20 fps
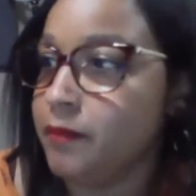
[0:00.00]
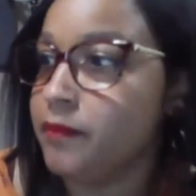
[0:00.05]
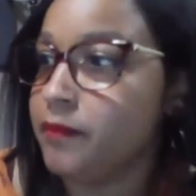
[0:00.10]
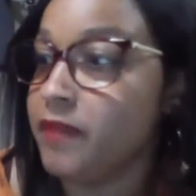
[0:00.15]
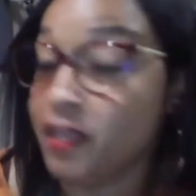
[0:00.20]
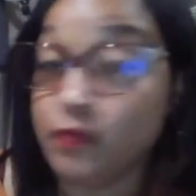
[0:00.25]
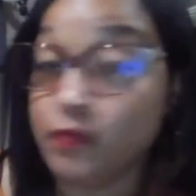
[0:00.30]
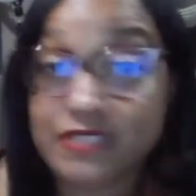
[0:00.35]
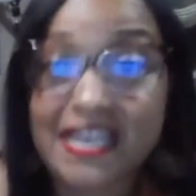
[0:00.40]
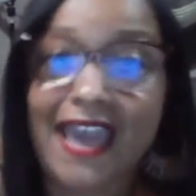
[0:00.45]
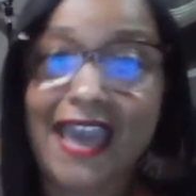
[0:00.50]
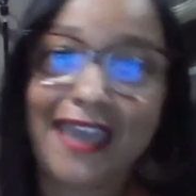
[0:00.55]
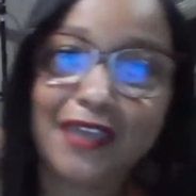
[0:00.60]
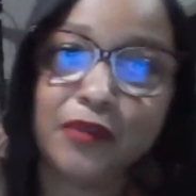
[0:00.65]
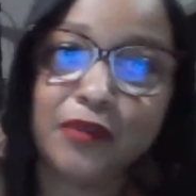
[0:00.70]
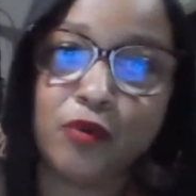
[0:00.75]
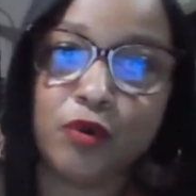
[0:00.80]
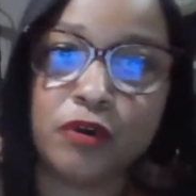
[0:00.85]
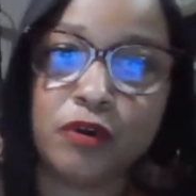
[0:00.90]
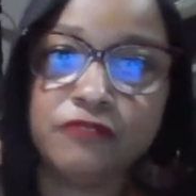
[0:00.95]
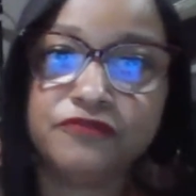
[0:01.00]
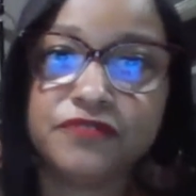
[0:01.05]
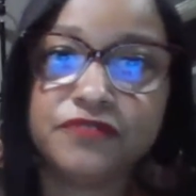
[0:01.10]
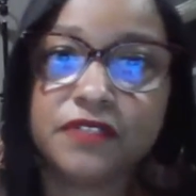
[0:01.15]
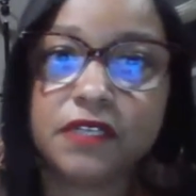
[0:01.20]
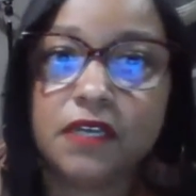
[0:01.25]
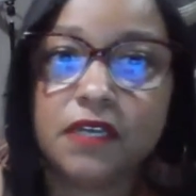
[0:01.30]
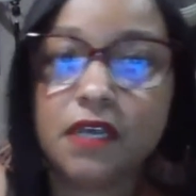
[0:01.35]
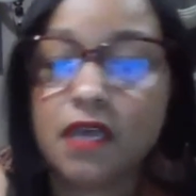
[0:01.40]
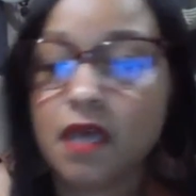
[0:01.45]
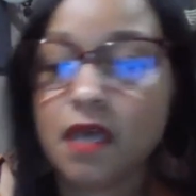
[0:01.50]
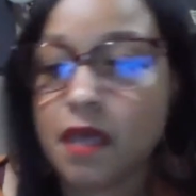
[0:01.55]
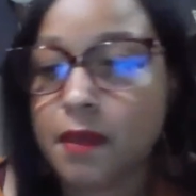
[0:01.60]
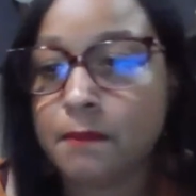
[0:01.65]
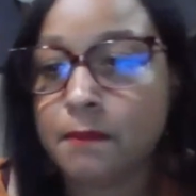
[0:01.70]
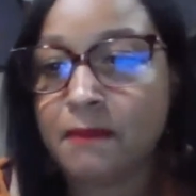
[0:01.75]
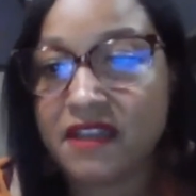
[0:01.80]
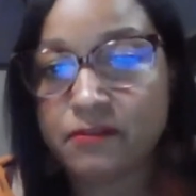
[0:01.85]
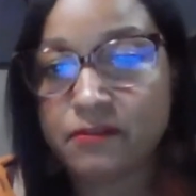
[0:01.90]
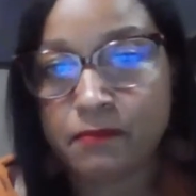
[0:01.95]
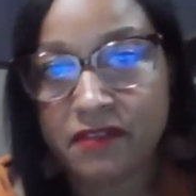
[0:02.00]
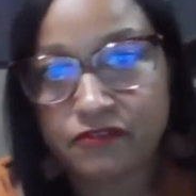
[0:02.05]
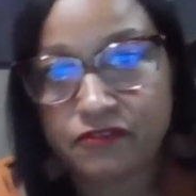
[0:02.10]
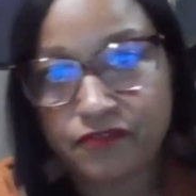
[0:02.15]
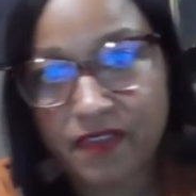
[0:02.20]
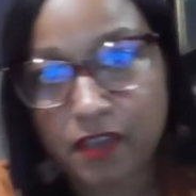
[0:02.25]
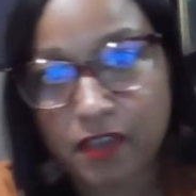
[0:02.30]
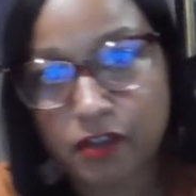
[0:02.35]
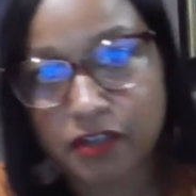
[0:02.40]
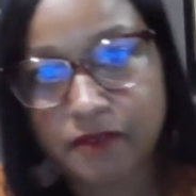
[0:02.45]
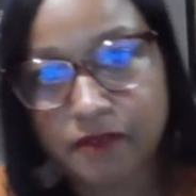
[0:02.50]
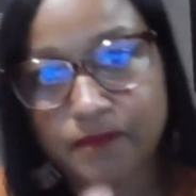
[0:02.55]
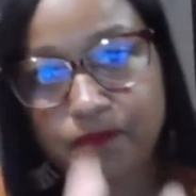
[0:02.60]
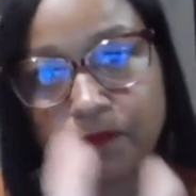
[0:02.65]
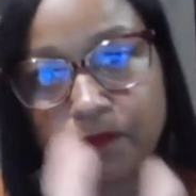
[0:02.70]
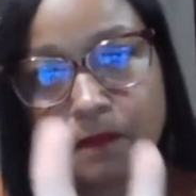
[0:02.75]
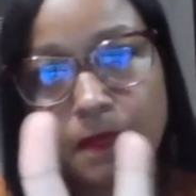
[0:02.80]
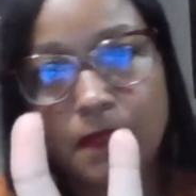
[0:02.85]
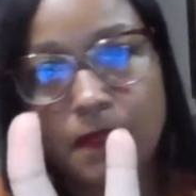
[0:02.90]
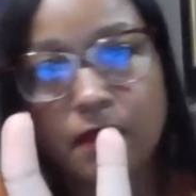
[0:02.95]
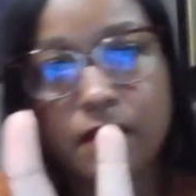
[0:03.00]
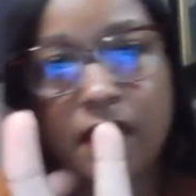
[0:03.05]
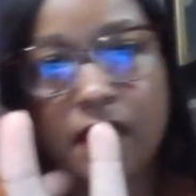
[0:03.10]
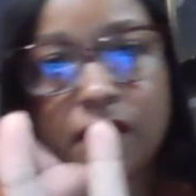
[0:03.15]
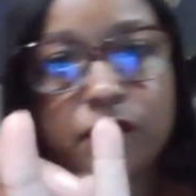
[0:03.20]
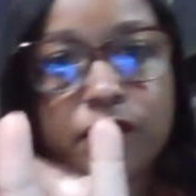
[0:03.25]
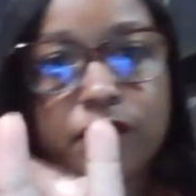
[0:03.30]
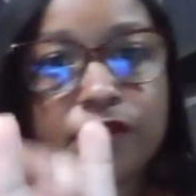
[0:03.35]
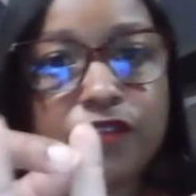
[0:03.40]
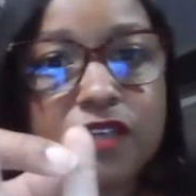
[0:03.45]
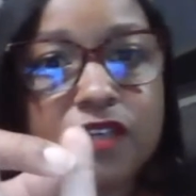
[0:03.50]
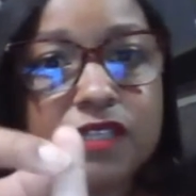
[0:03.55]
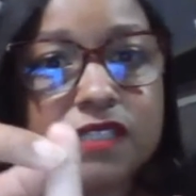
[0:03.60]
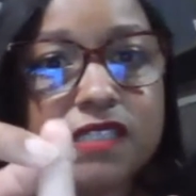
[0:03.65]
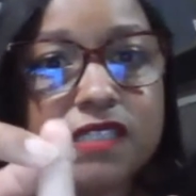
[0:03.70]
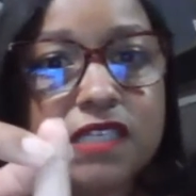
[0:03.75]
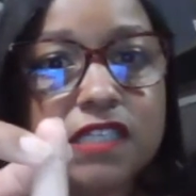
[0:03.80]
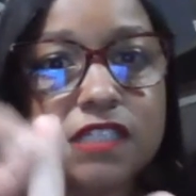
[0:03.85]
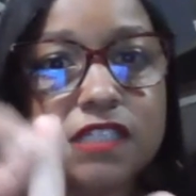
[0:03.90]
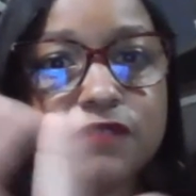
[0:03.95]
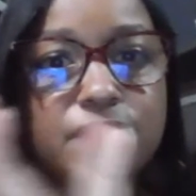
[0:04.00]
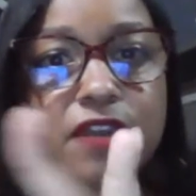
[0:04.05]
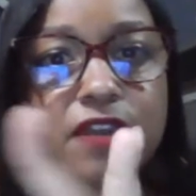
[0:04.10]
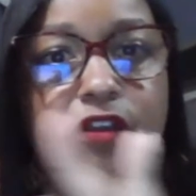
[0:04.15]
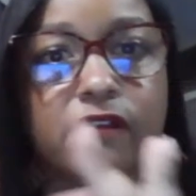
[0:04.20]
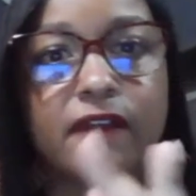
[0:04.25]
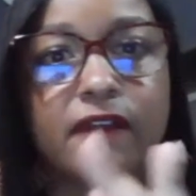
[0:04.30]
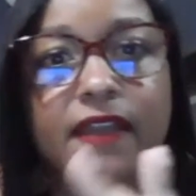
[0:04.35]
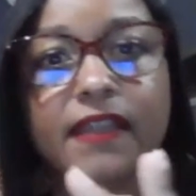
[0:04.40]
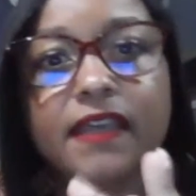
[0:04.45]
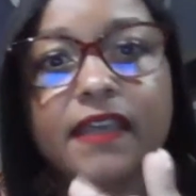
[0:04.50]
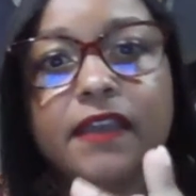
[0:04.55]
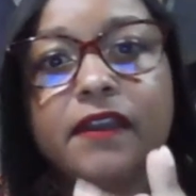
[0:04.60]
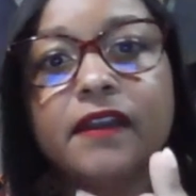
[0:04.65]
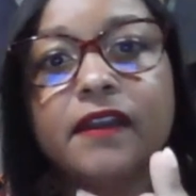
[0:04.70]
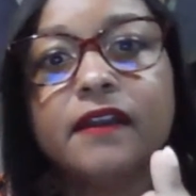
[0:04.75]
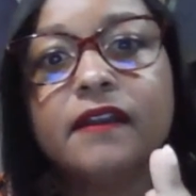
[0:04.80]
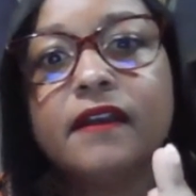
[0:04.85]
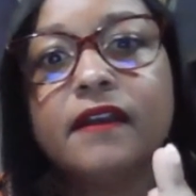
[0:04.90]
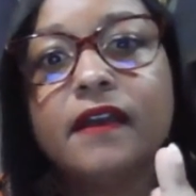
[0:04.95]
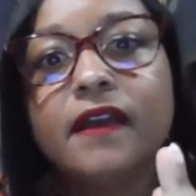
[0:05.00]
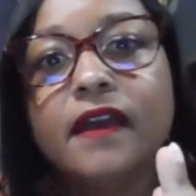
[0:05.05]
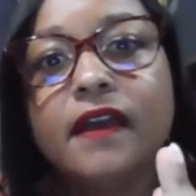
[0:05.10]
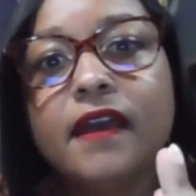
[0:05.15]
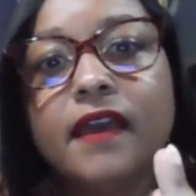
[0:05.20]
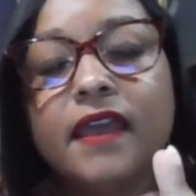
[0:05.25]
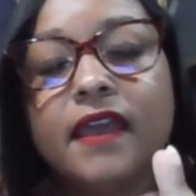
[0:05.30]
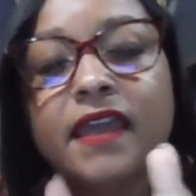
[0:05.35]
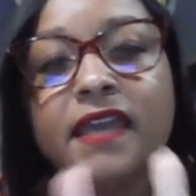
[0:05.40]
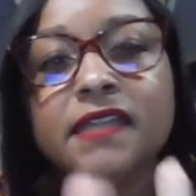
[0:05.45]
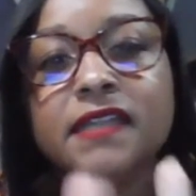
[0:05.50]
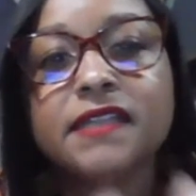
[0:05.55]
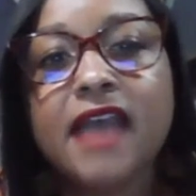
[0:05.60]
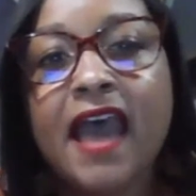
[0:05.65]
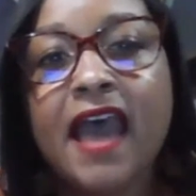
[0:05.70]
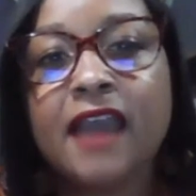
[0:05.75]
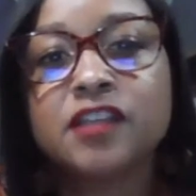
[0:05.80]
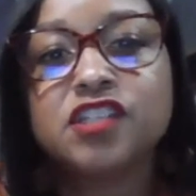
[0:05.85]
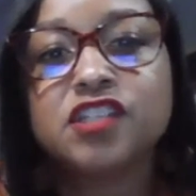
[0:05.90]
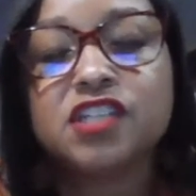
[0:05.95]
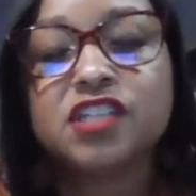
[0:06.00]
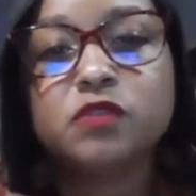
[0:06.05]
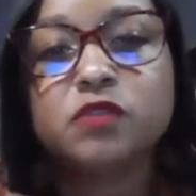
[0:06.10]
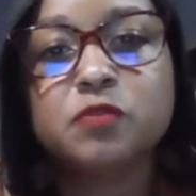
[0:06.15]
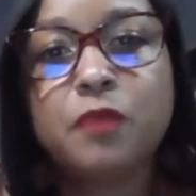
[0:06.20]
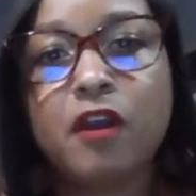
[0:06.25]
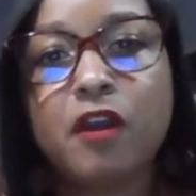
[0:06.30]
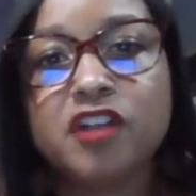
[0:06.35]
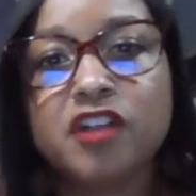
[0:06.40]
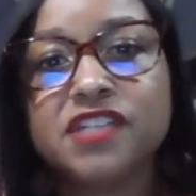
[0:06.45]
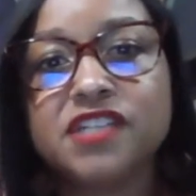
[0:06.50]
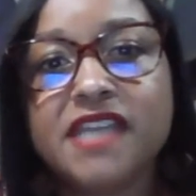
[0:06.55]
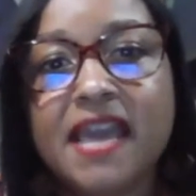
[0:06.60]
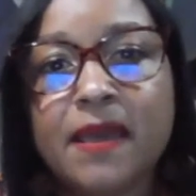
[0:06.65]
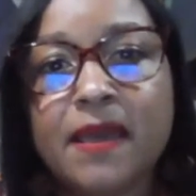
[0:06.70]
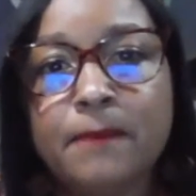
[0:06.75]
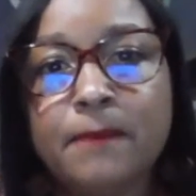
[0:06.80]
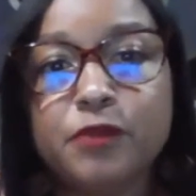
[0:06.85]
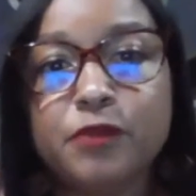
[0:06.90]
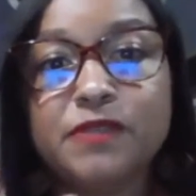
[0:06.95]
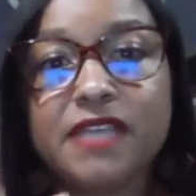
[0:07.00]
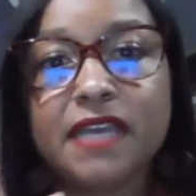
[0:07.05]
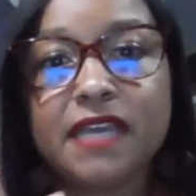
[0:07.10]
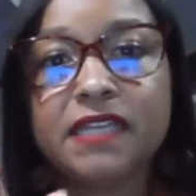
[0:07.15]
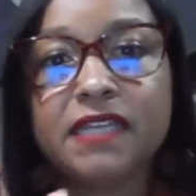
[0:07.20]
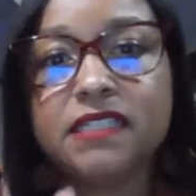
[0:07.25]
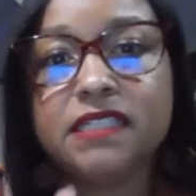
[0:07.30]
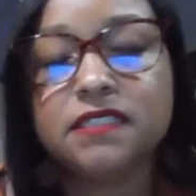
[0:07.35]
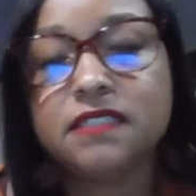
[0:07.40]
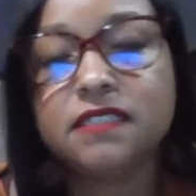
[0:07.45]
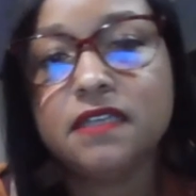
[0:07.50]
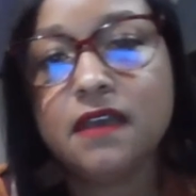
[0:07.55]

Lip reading: It was hanging off. My finger, I don't know if you can see this finger right here. It actually was partially amputated.